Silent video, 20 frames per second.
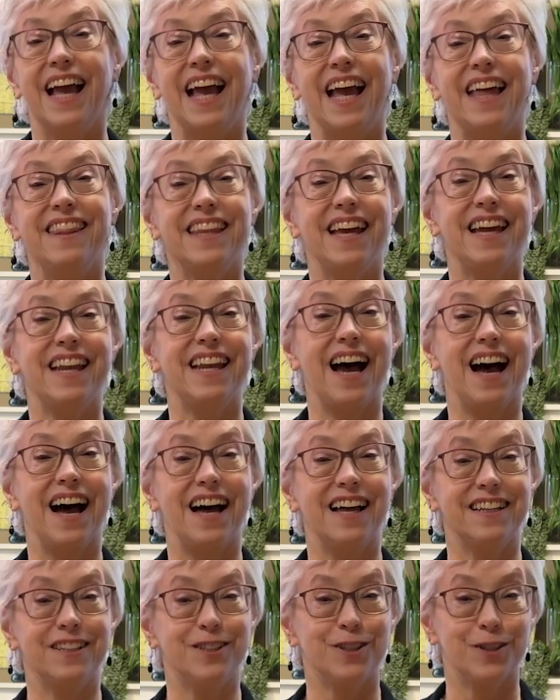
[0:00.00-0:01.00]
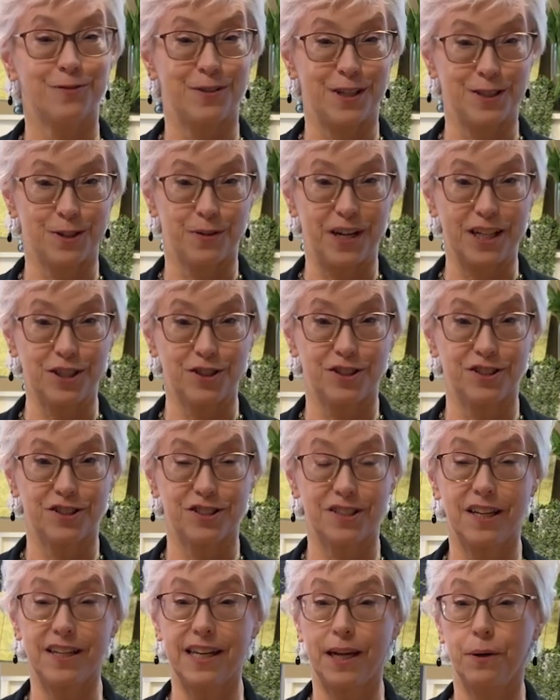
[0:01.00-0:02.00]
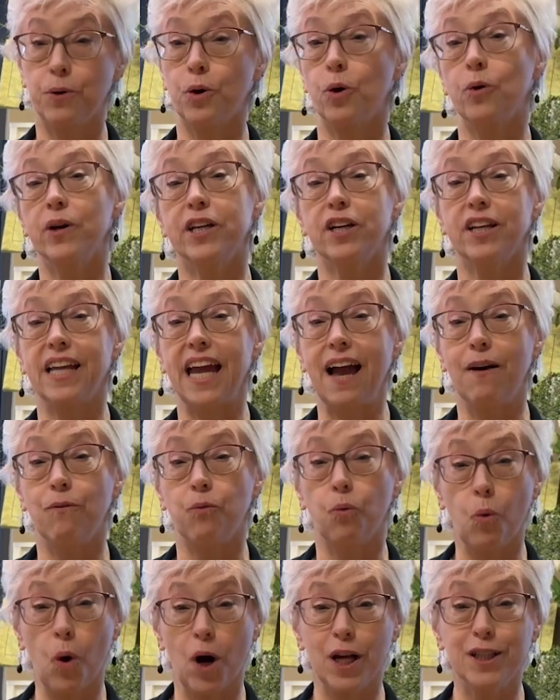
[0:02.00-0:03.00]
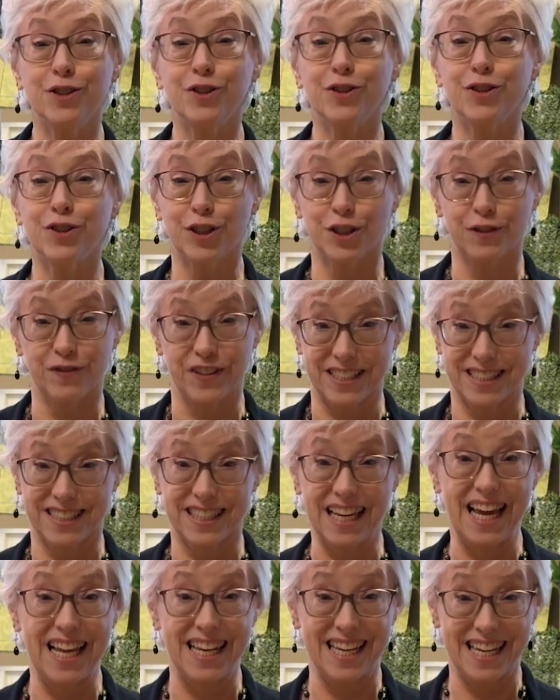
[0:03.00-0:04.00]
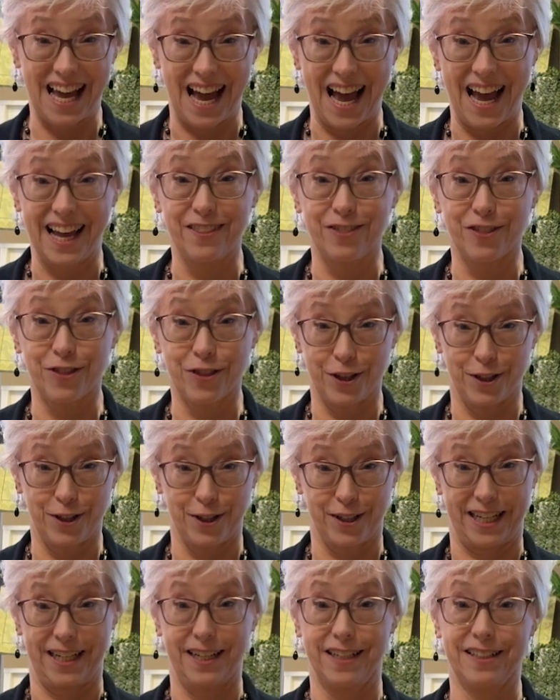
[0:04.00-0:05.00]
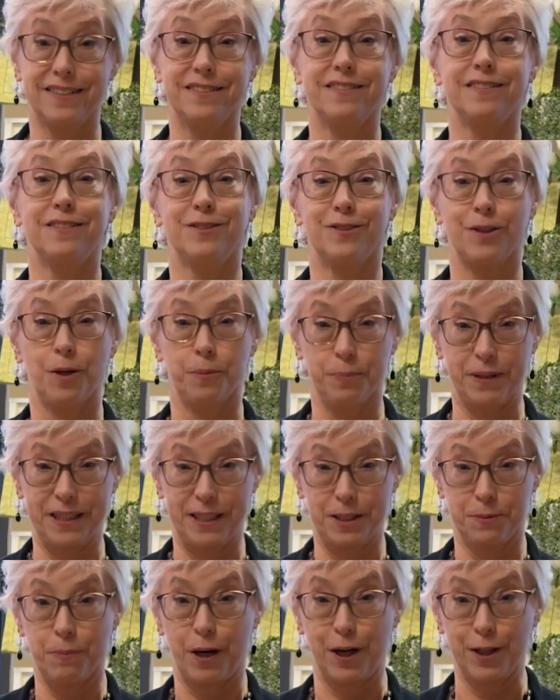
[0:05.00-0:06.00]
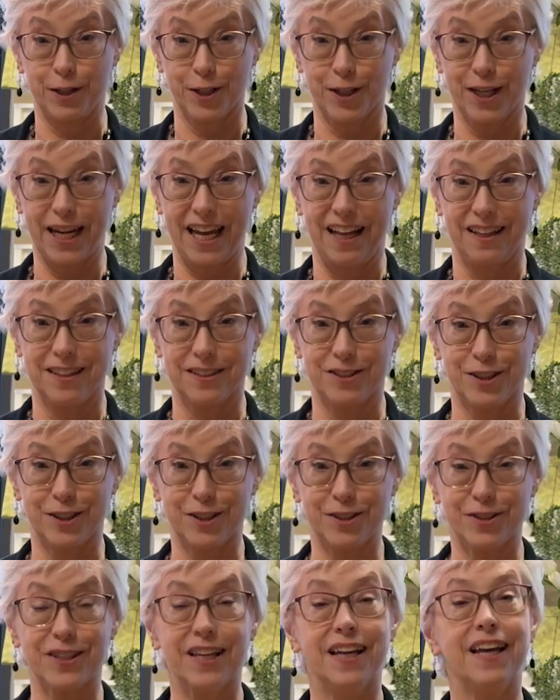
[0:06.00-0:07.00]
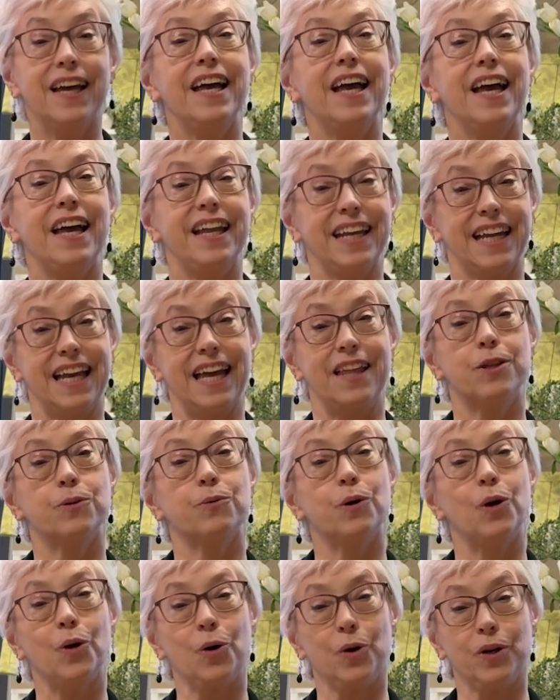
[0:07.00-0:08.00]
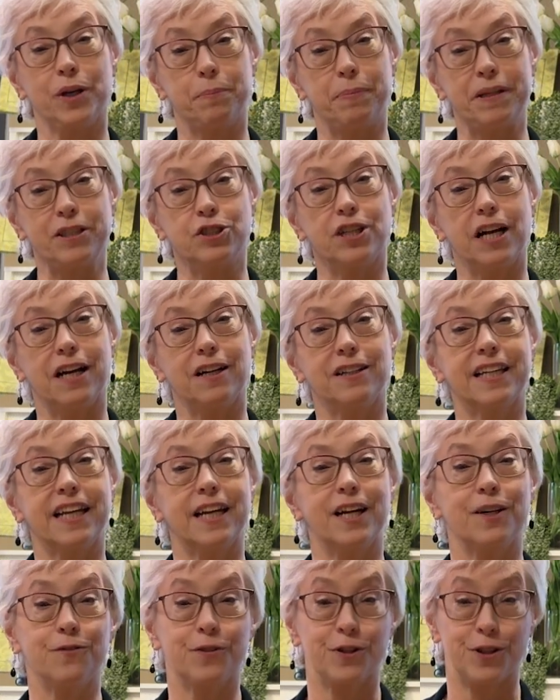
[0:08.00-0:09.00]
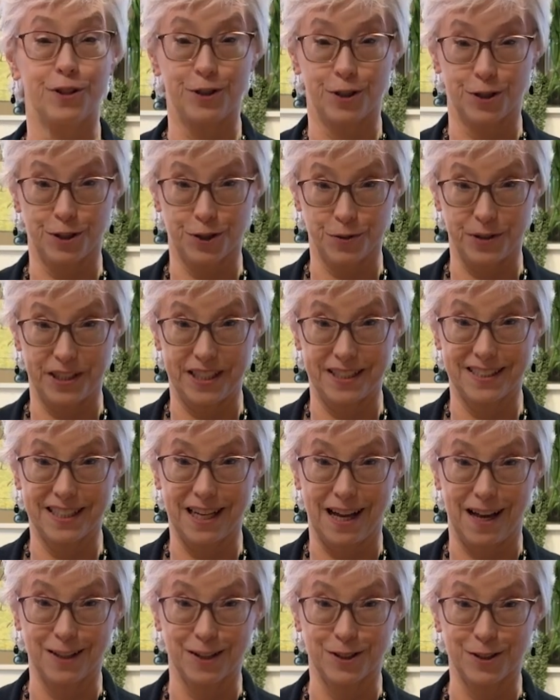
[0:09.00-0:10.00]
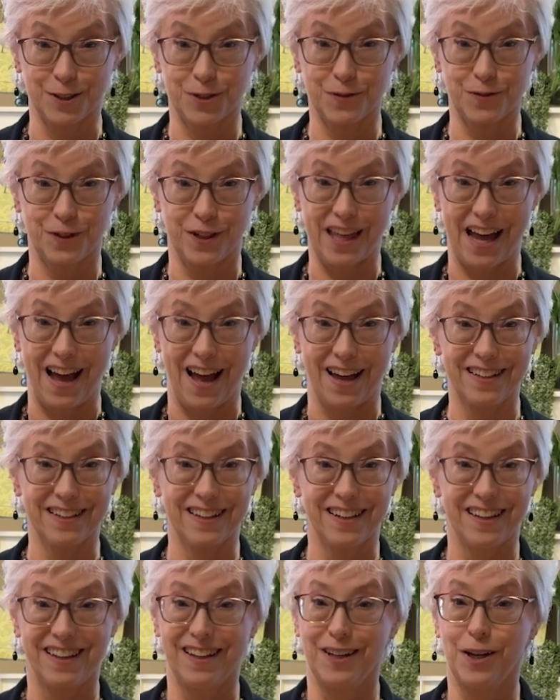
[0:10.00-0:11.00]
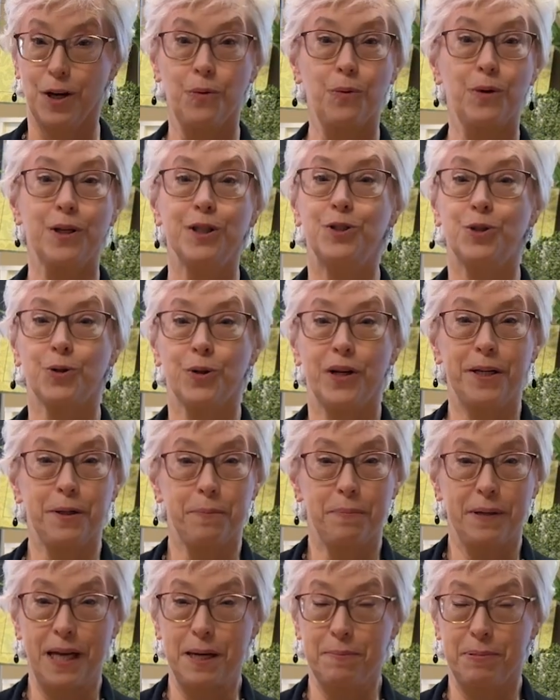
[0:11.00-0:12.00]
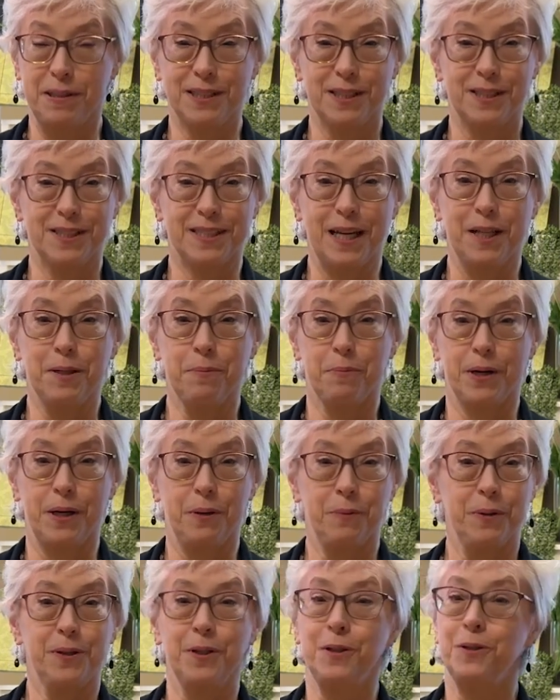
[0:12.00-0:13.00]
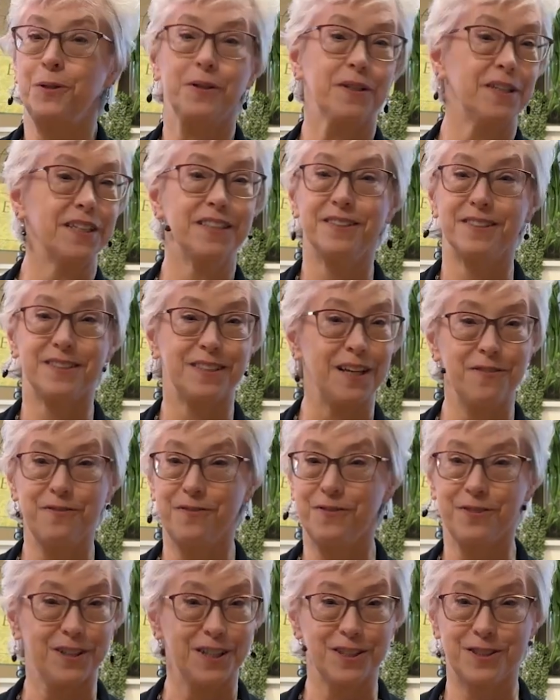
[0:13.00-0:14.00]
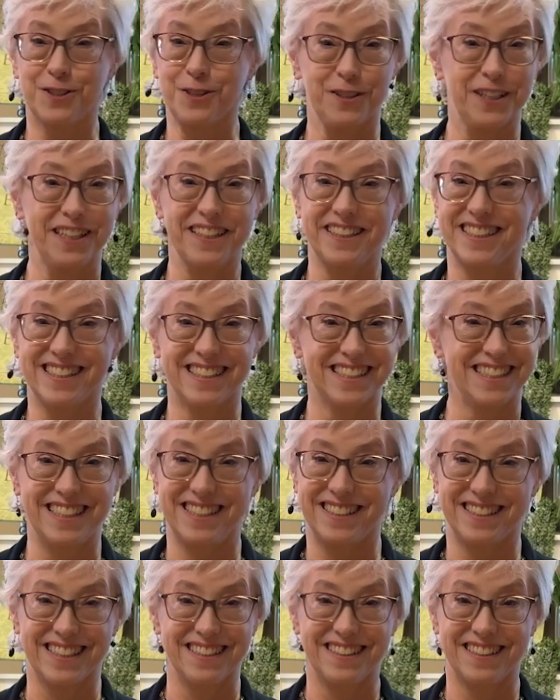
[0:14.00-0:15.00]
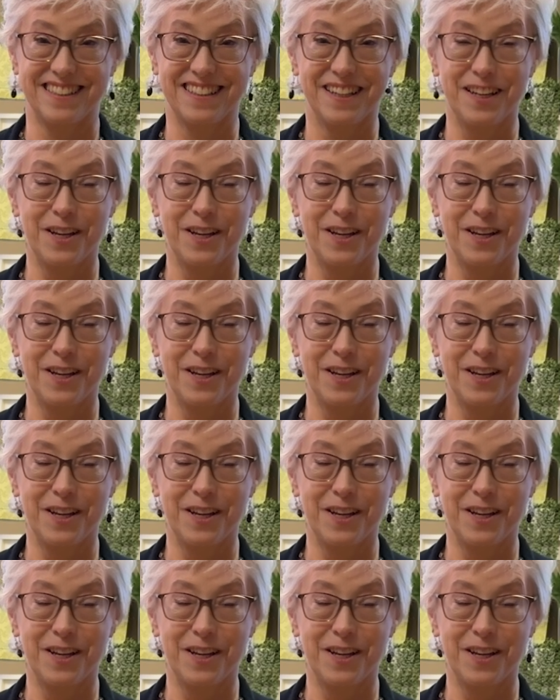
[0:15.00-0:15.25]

And then on Resurrection Sunday, we're only going to have one service at 9:30. So please mark your calendars. And again, there will only be childcare for the nursery and toddlers for that. What a joy to be able to celebrate what the Lord has done for us during this season.